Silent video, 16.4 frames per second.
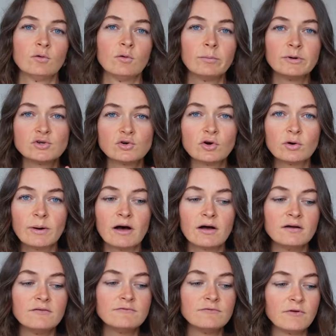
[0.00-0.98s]
When we talk
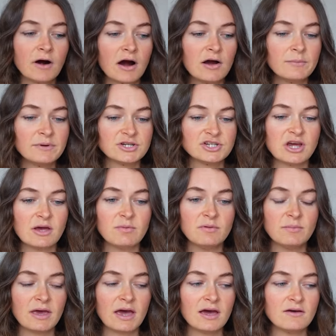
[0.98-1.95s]
about environment
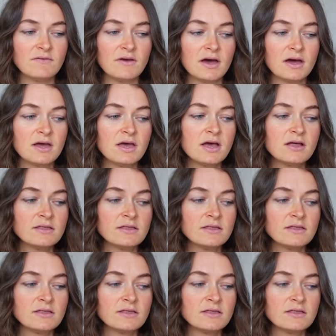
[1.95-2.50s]
shaping behavior,